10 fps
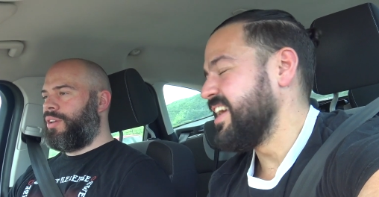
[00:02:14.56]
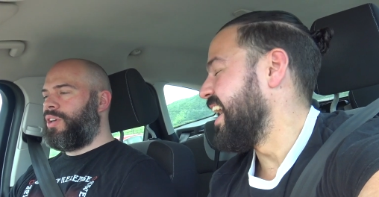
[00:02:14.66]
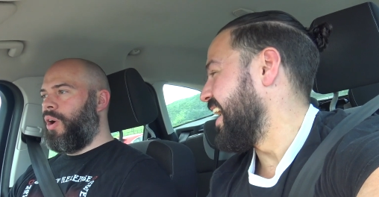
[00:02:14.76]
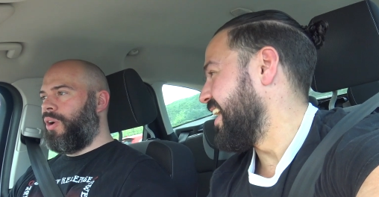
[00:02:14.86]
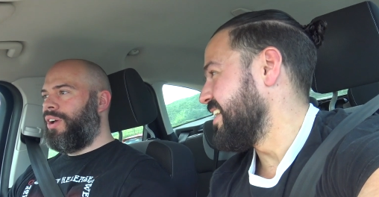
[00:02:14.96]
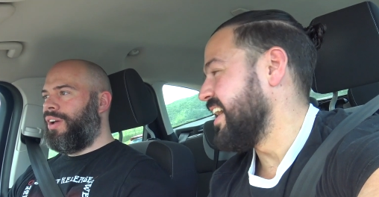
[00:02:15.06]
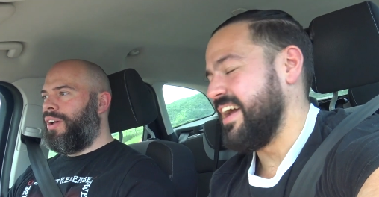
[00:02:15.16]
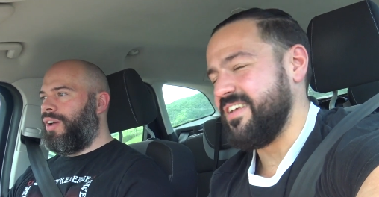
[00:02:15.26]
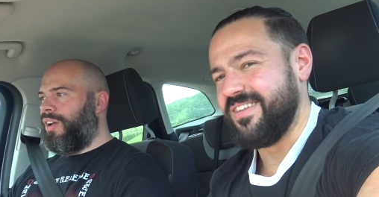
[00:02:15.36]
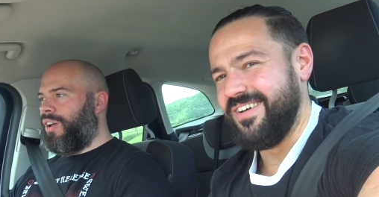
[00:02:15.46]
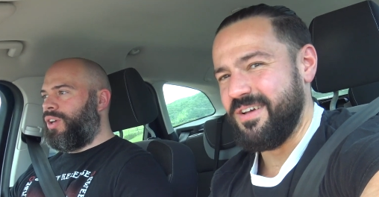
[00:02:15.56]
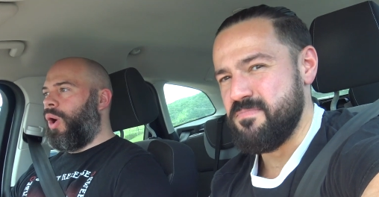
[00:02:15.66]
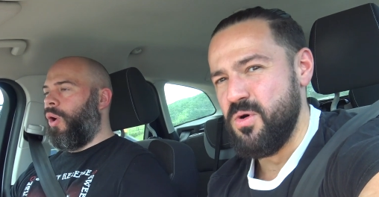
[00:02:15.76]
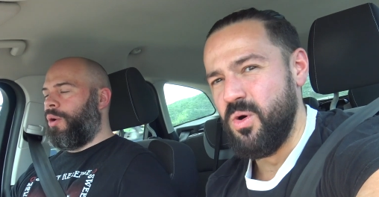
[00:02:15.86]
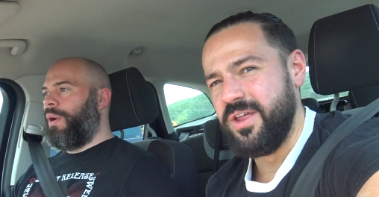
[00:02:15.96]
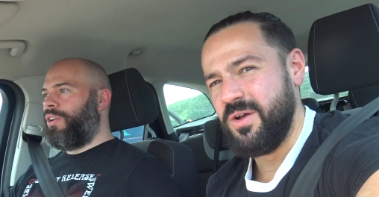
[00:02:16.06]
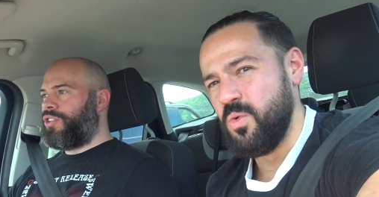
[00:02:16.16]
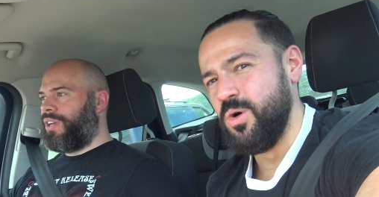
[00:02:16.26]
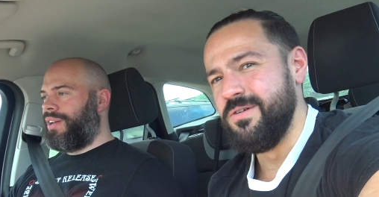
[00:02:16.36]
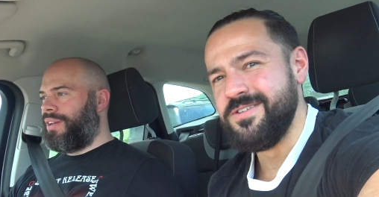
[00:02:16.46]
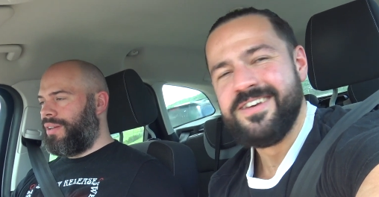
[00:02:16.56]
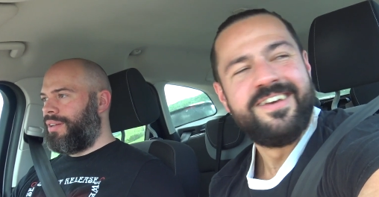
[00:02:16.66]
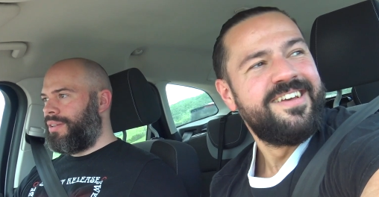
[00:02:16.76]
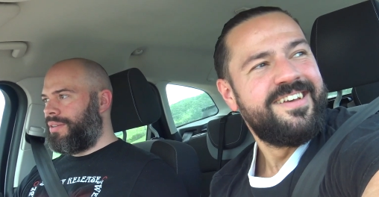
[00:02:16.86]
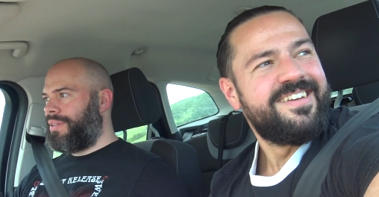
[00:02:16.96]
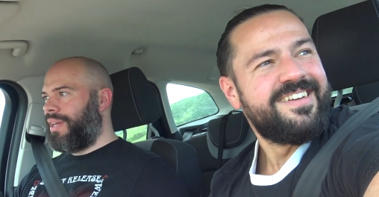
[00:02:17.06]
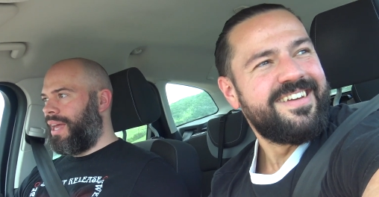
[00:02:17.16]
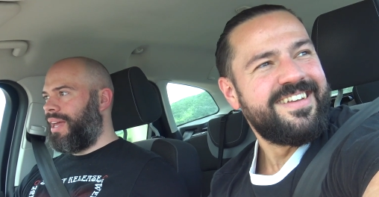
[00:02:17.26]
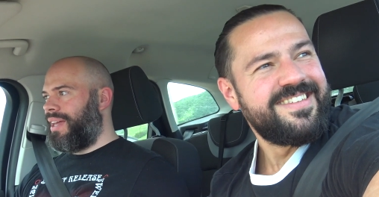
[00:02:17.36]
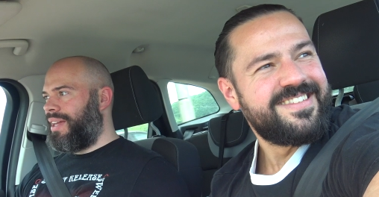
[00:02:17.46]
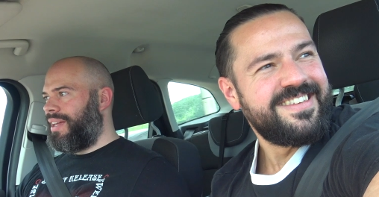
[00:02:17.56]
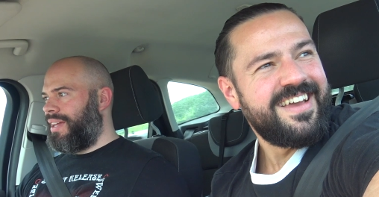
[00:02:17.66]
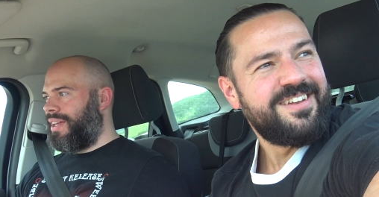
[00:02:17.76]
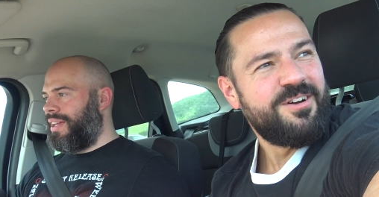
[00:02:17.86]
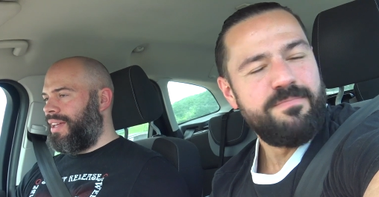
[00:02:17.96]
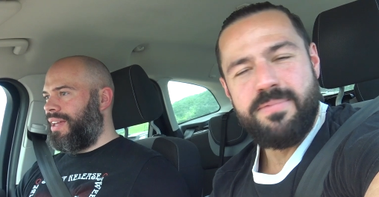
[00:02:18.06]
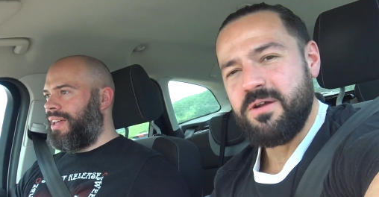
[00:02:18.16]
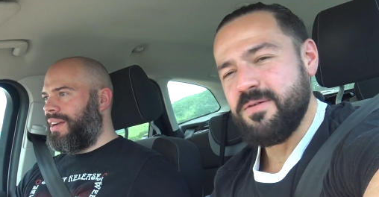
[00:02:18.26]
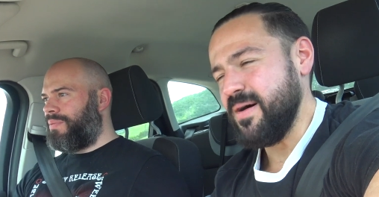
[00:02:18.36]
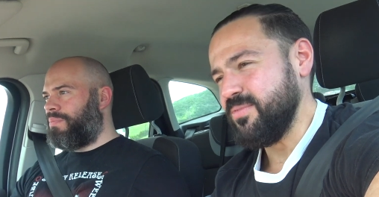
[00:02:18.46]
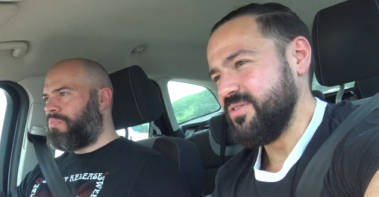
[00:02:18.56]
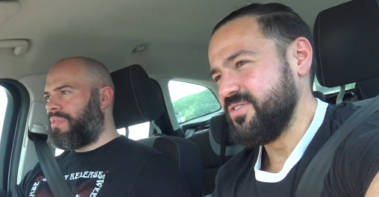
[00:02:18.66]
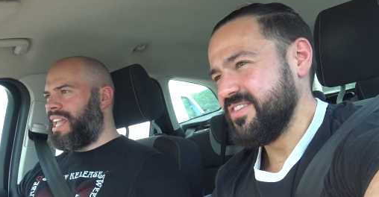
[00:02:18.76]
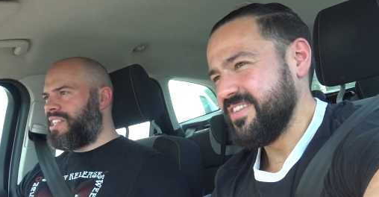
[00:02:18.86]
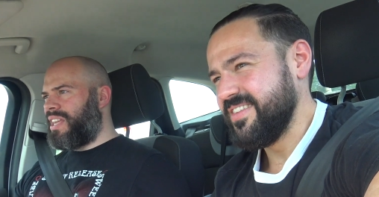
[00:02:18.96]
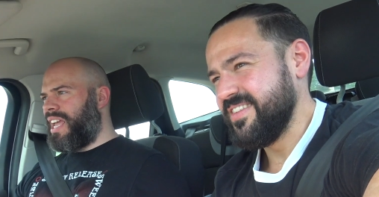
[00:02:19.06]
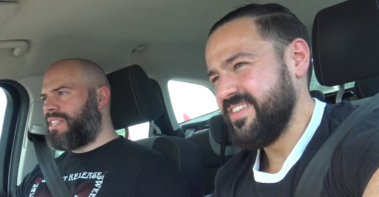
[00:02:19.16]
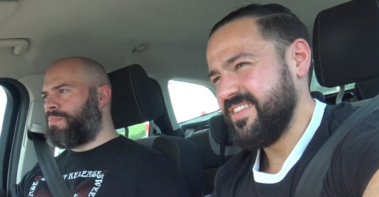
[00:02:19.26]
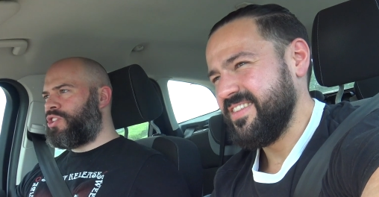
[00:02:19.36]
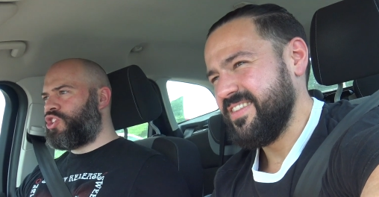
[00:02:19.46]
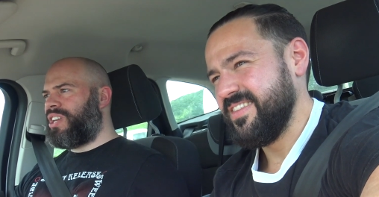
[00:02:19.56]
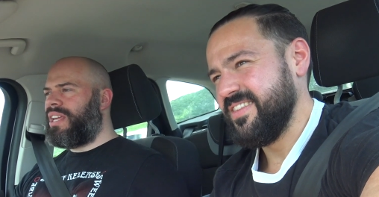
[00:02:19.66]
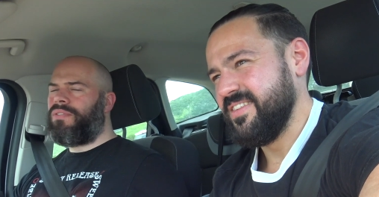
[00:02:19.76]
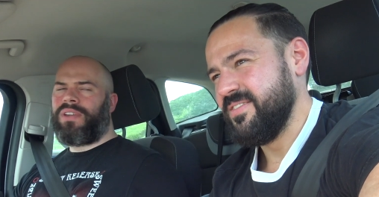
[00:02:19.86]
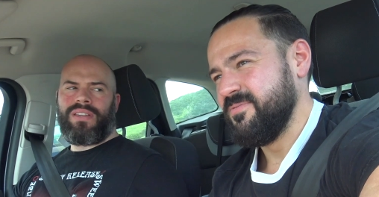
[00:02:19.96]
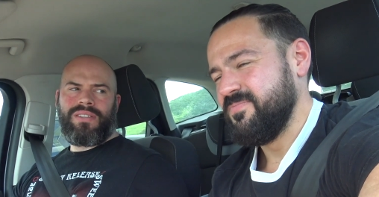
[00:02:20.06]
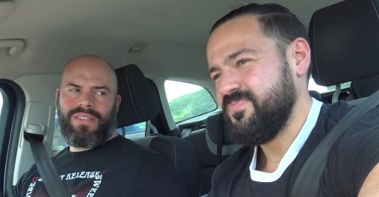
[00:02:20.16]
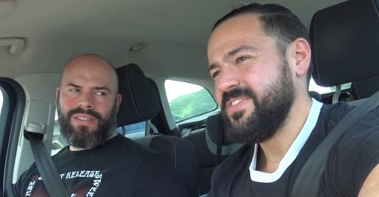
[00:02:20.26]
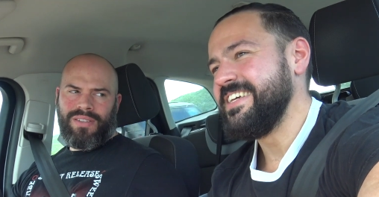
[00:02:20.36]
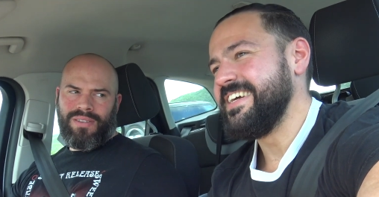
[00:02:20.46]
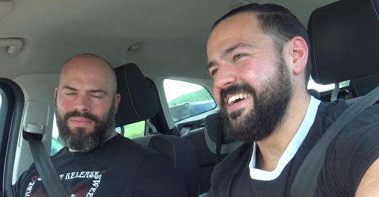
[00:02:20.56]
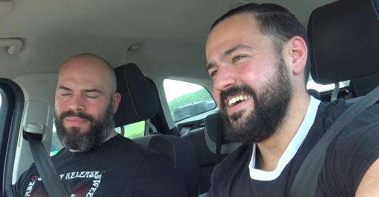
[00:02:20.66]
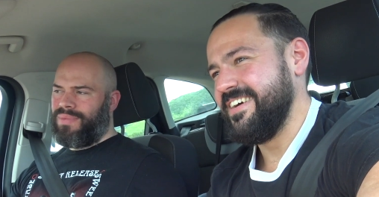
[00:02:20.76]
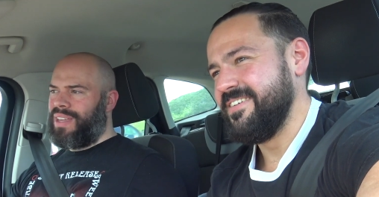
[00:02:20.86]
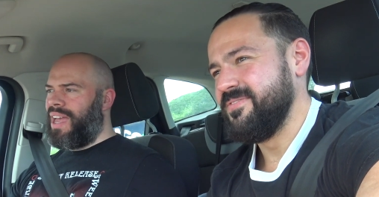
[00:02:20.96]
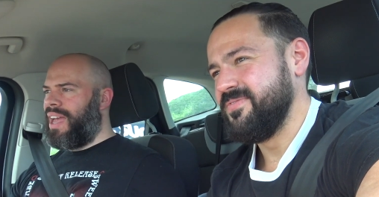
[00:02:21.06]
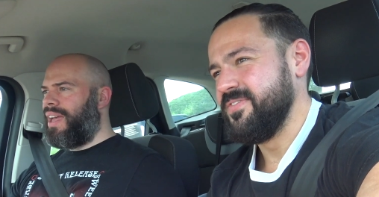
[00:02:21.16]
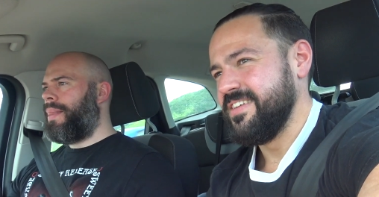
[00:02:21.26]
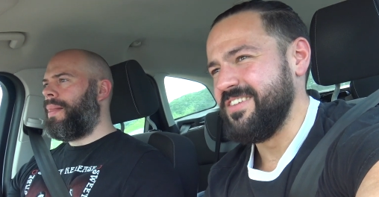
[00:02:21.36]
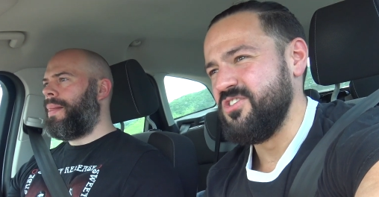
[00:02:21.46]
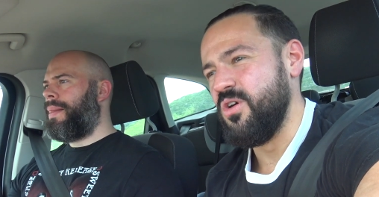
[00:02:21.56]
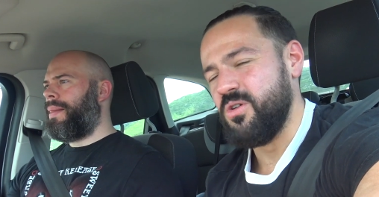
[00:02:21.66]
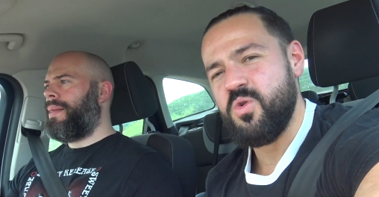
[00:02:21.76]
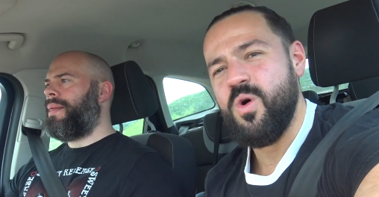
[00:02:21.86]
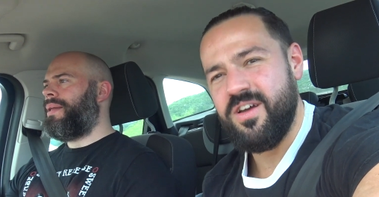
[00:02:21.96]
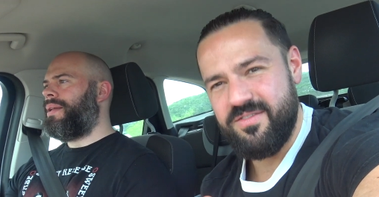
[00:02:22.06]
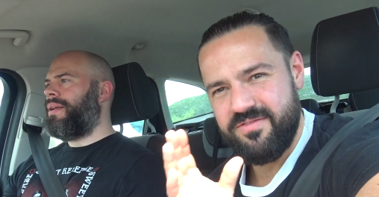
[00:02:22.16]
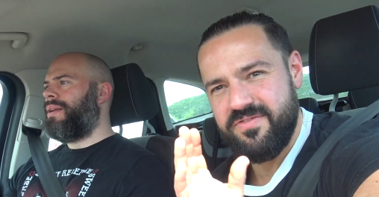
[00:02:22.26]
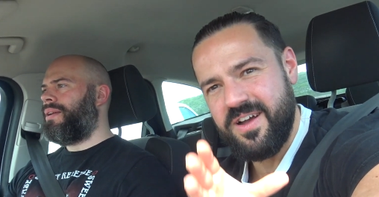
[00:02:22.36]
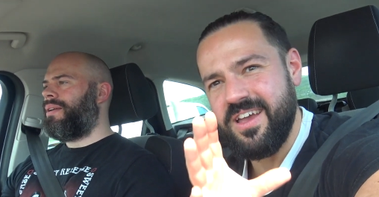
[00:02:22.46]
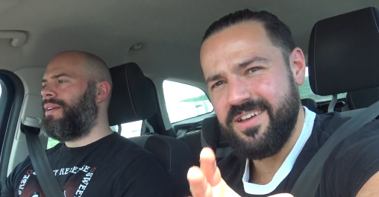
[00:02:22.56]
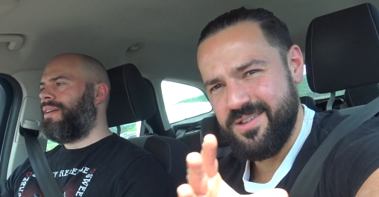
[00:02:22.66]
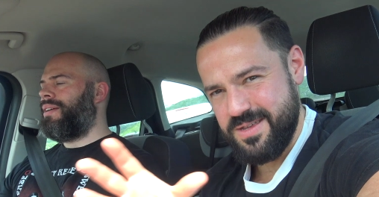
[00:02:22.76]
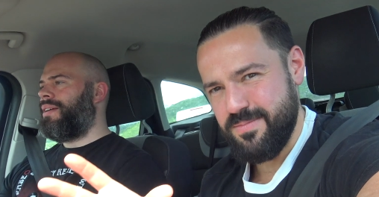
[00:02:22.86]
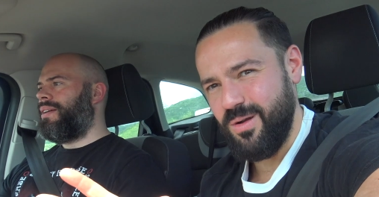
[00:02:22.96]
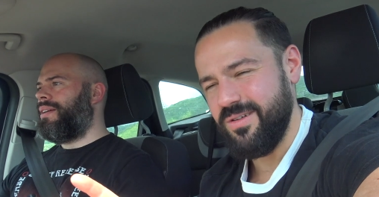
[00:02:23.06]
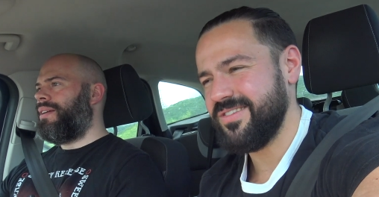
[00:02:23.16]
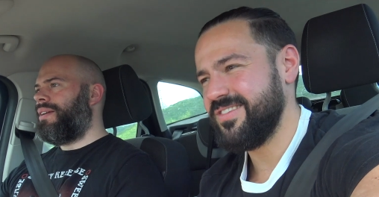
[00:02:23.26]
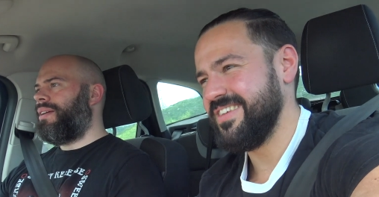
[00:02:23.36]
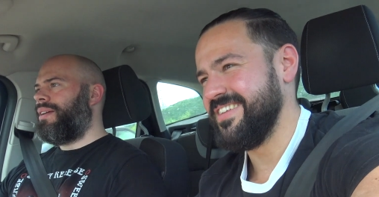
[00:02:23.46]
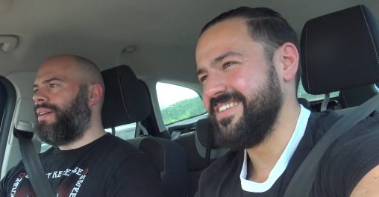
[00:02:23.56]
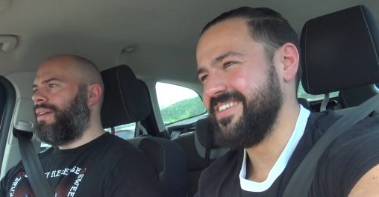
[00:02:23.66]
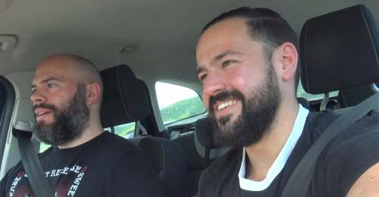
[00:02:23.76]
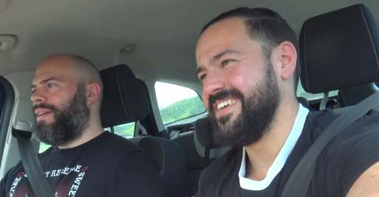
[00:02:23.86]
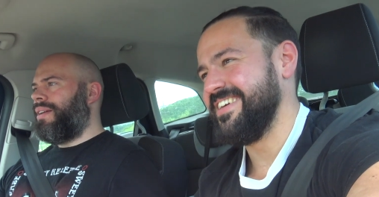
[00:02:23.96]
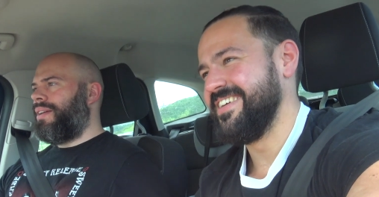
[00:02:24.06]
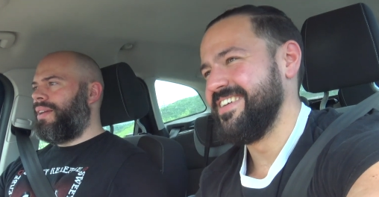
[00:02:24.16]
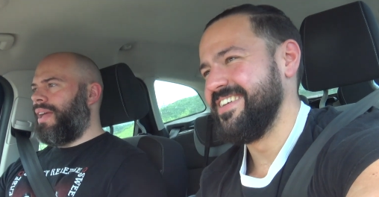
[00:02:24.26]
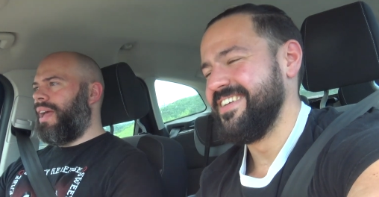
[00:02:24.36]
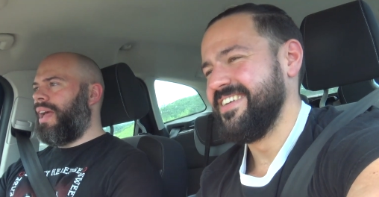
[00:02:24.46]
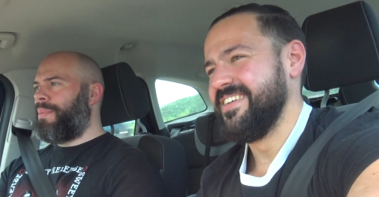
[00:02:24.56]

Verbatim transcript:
Speaker 1: Yeah, Cop. yeah. It's like Cop morning wood yeah. is yeah, not boner bubbles.
Speaker 2: It's it's mischievous. Yeah, yeah.
Speaker 1: It's not quite fucking cunty bollocks. Uh, yeah,
Speaker 2: yeah. I